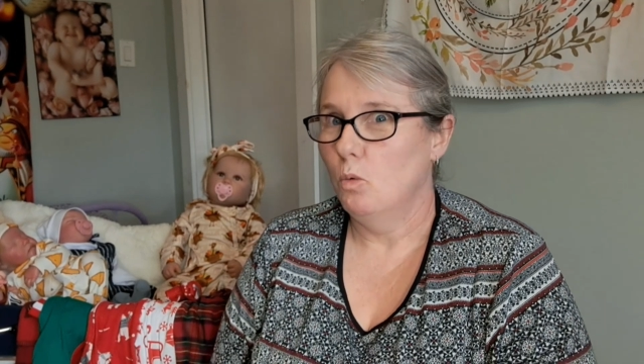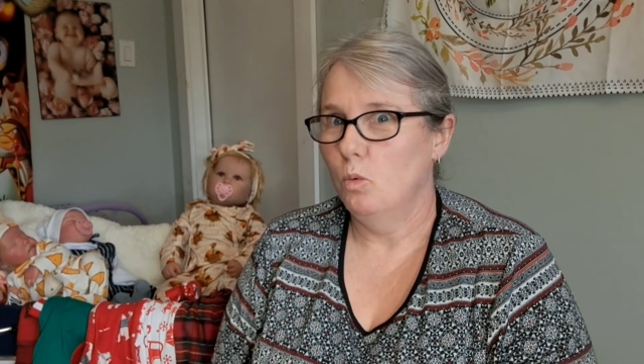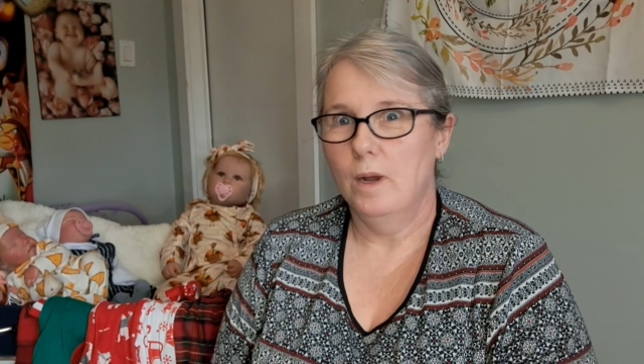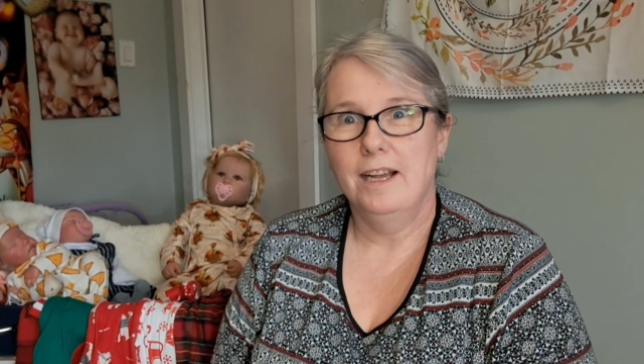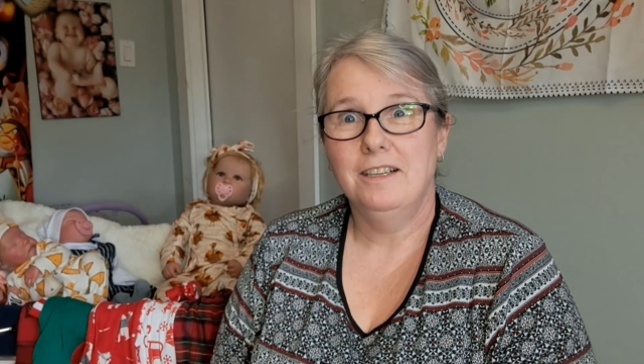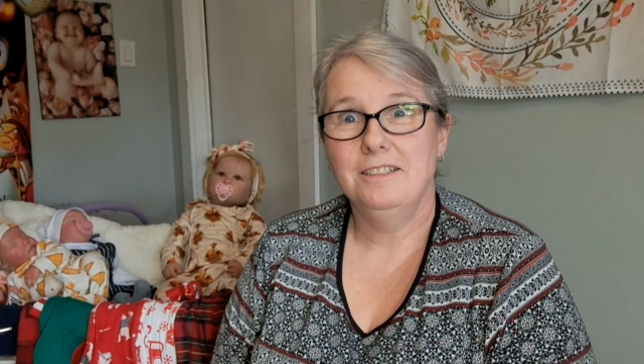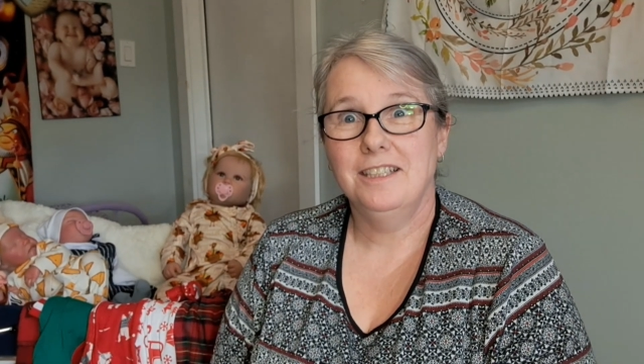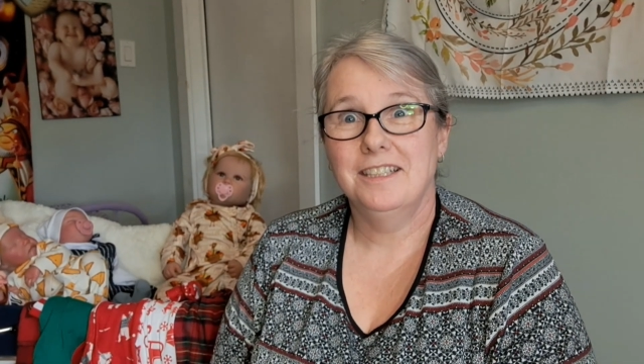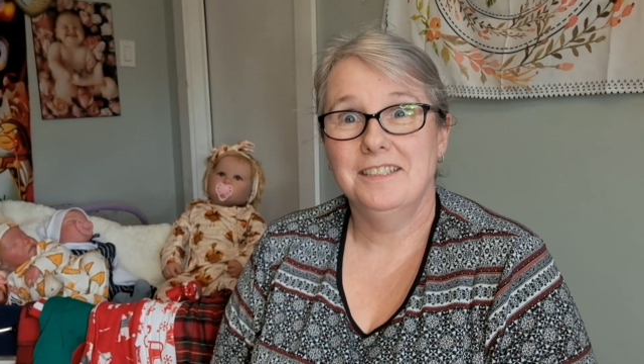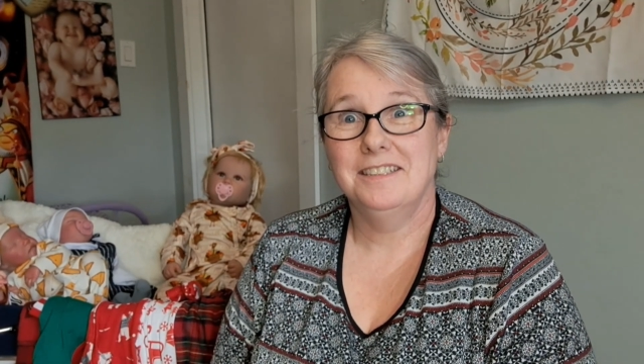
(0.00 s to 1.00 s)

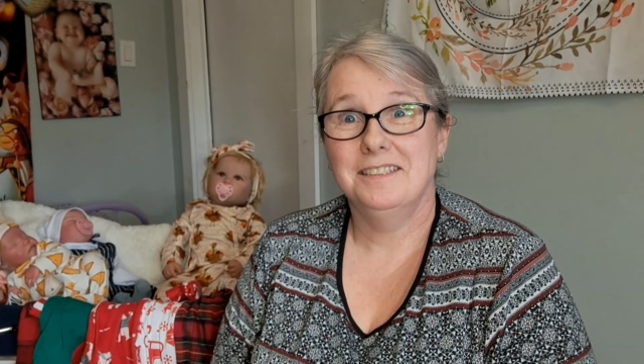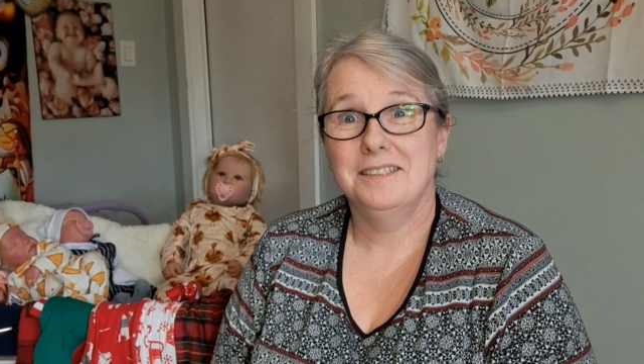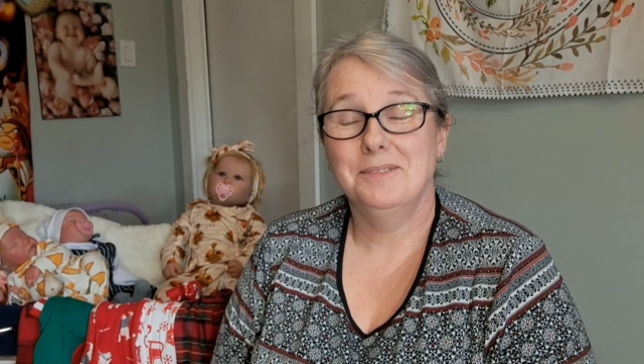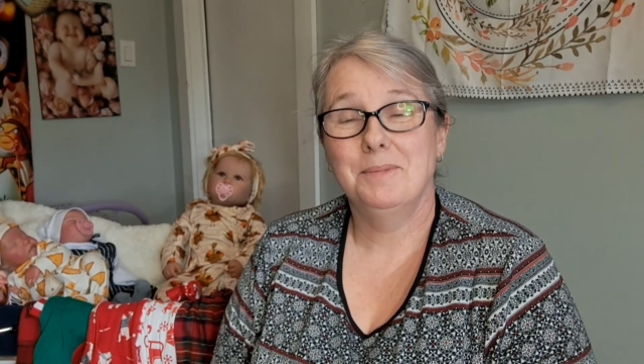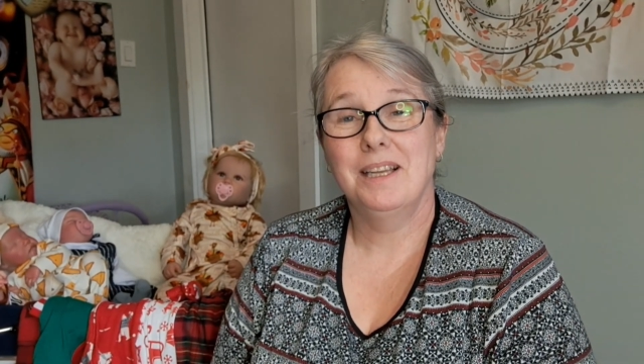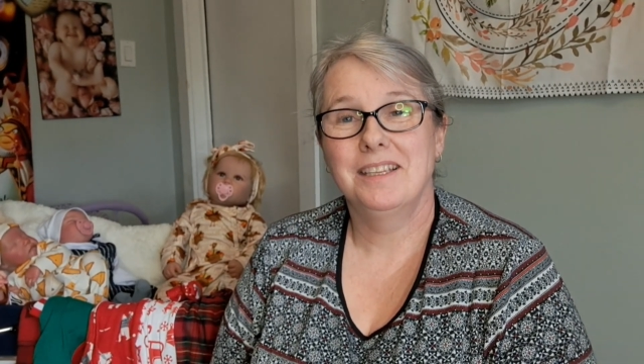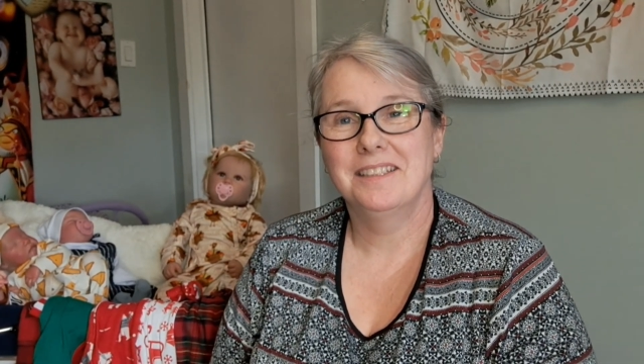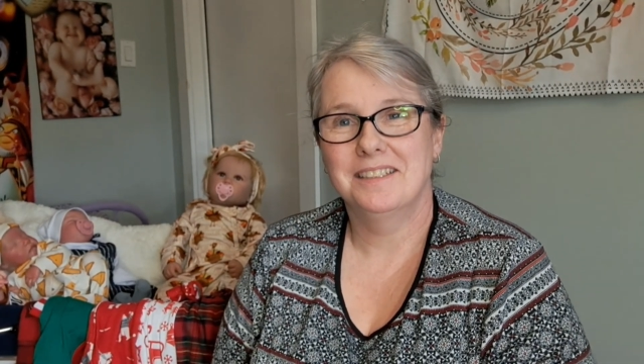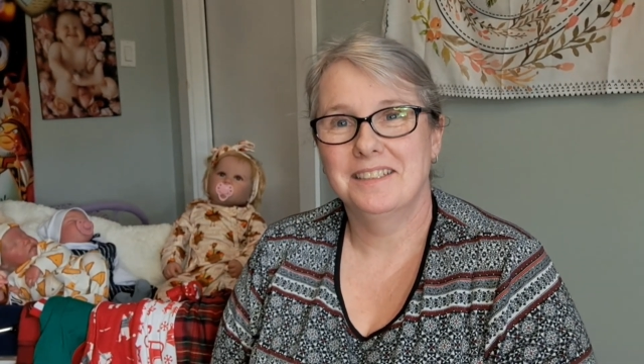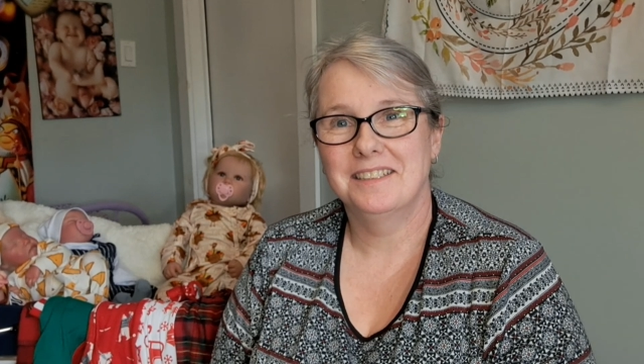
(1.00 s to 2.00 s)
Welcome
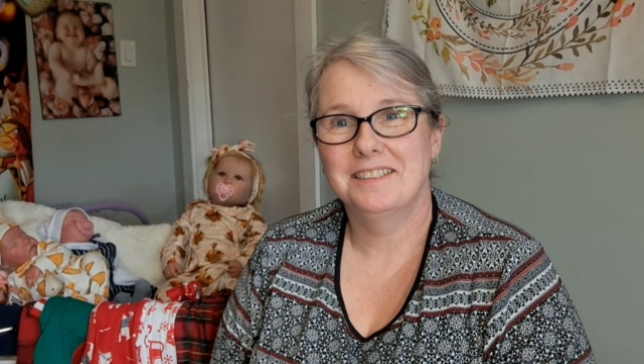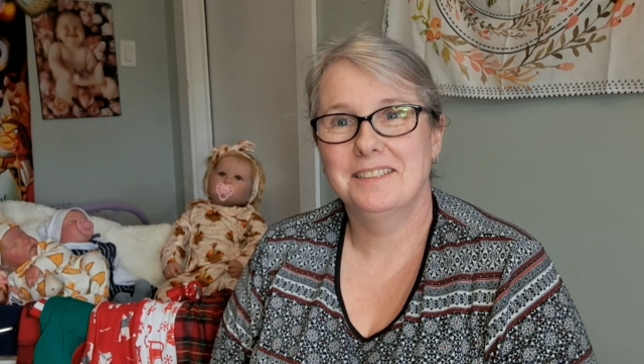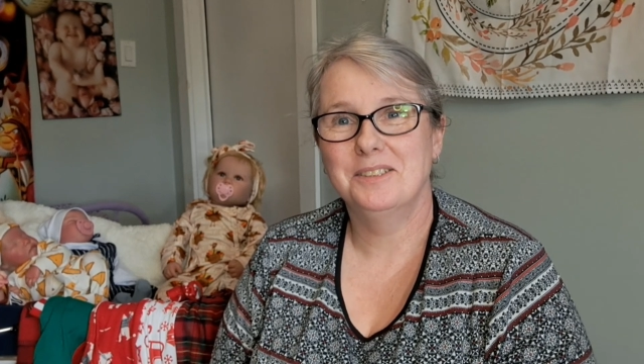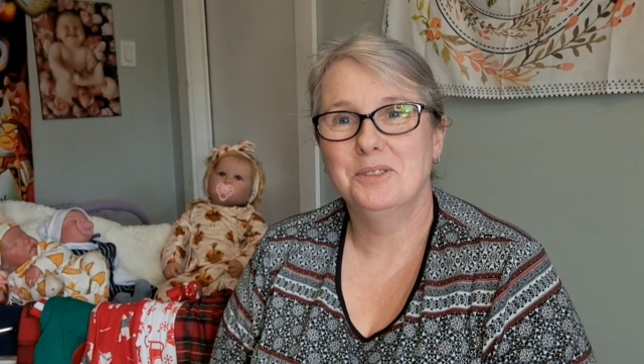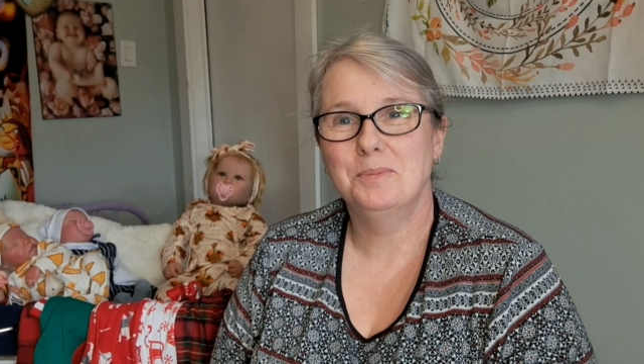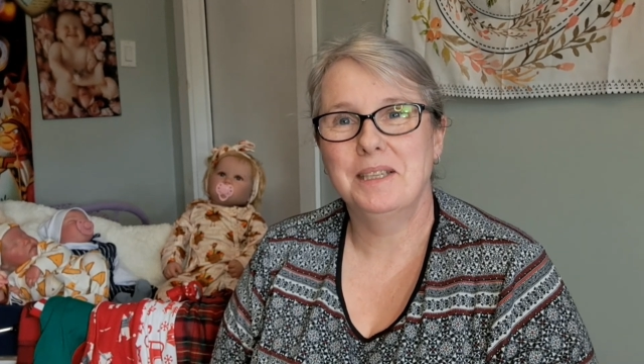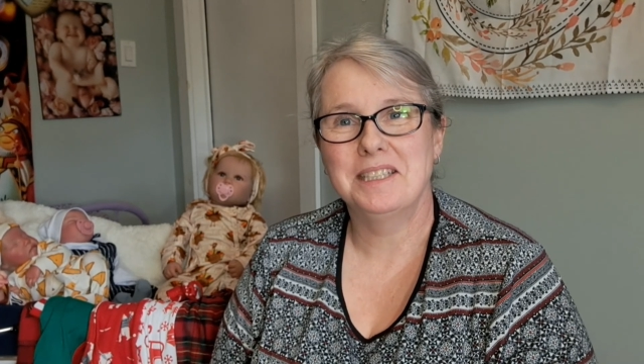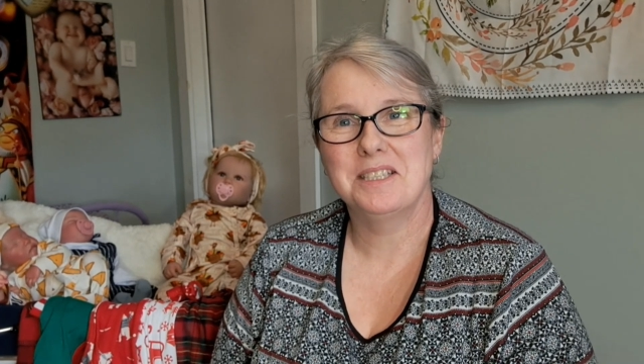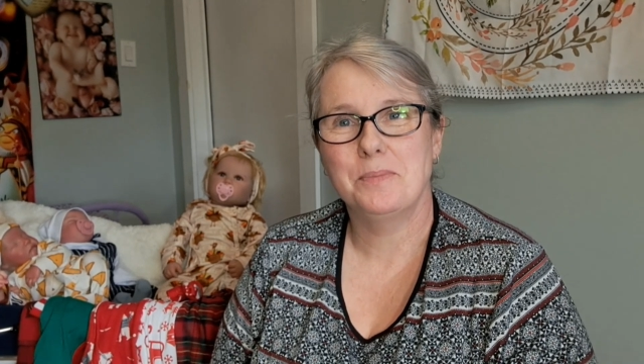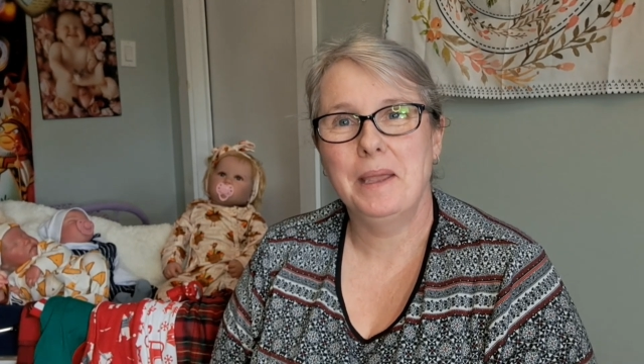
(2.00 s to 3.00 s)
uh, to
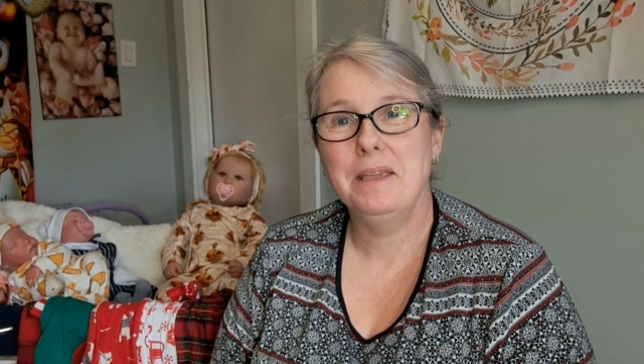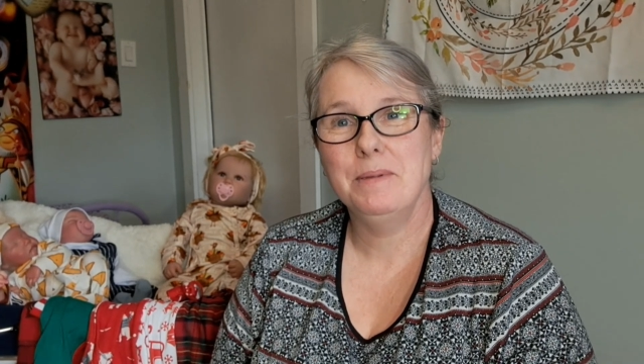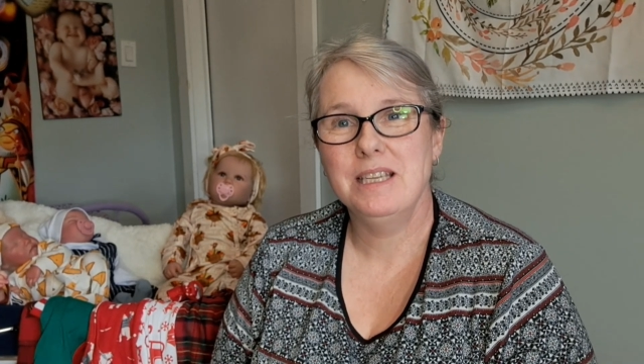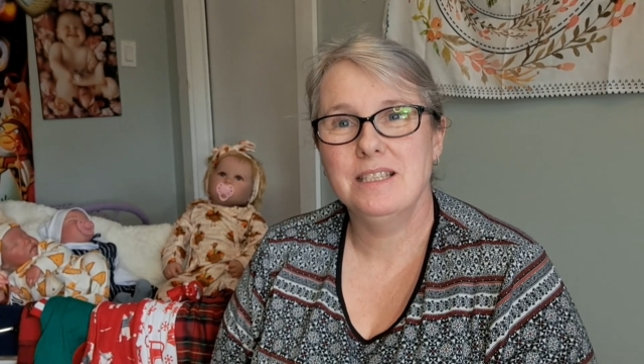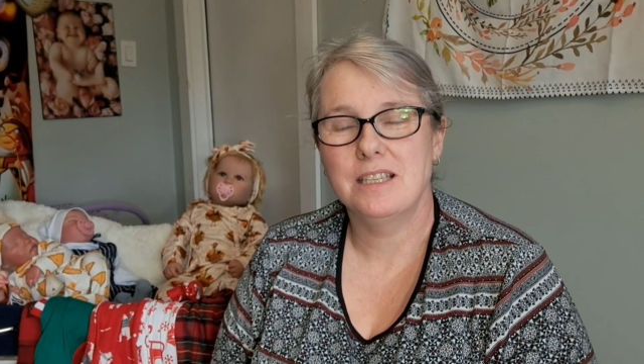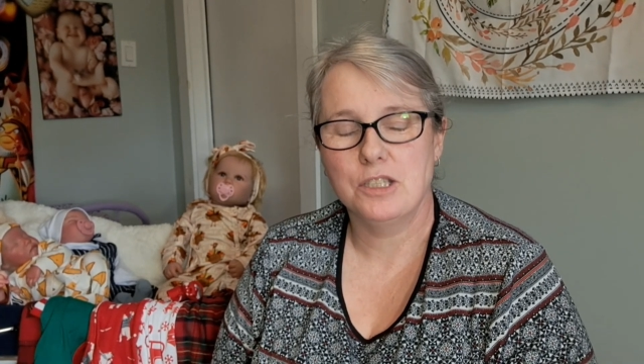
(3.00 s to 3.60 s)
Belinda's Babies.